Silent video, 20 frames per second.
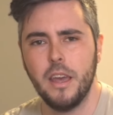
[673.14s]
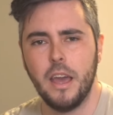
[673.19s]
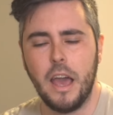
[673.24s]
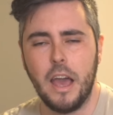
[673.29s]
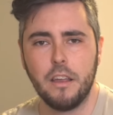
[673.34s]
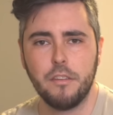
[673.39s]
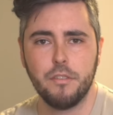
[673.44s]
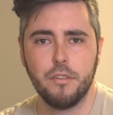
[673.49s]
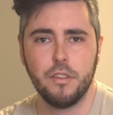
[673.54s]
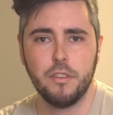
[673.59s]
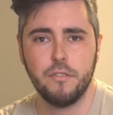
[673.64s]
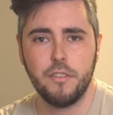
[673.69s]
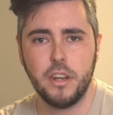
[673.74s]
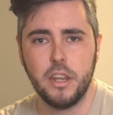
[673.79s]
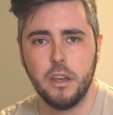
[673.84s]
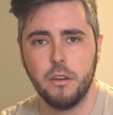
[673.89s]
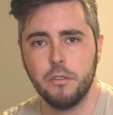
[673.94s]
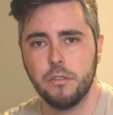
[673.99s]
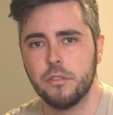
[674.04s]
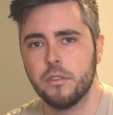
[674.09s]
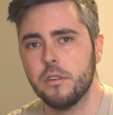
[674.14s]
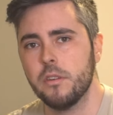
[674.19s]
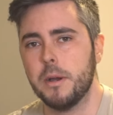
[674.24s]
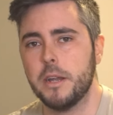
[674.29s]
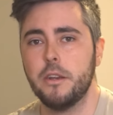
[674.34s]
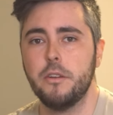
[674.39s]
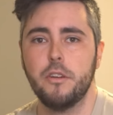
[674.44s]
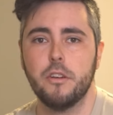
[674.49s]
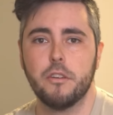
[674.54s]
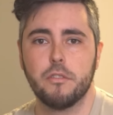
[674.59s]
As for the videos,
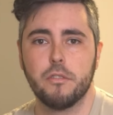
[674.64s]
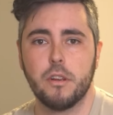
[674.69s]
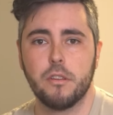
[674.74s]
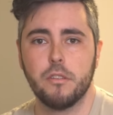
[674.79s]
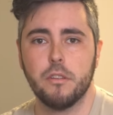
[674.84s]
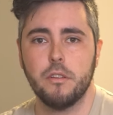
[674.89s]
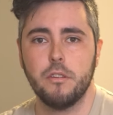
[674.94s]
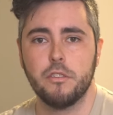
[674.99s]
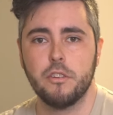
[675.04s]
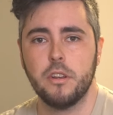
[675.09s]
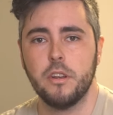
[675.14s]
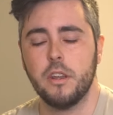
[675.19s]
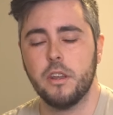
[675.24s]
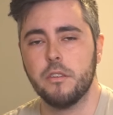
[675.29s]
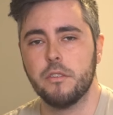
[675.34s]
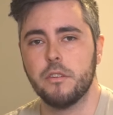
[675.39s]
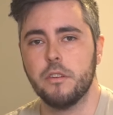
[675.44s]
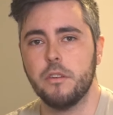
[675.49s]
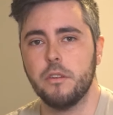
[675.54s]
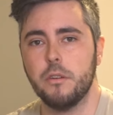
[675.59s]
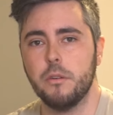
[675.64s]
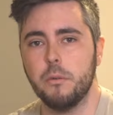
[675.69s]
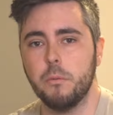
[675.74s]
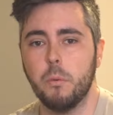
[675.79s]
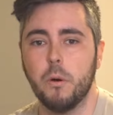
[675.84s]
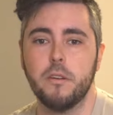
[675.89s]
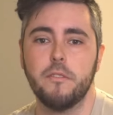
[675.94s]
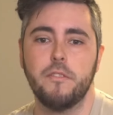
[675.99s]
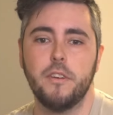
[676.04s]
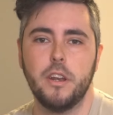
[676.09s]
my New Year's resolution is to do
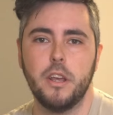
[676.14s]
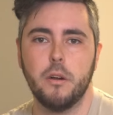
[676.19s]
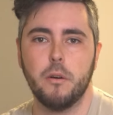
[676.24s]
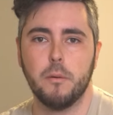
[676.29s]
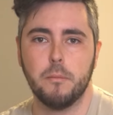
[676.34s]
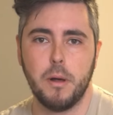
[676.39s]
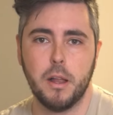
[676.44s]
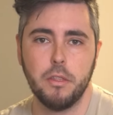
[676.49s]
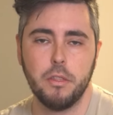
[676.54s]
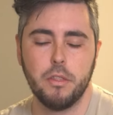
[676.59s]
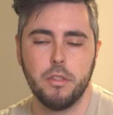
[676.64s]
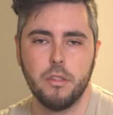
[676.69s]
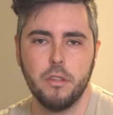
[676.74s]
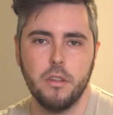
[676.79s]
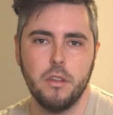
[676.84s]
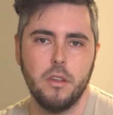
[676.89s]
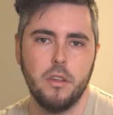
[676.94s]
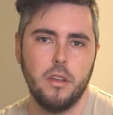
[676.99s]
one video a month.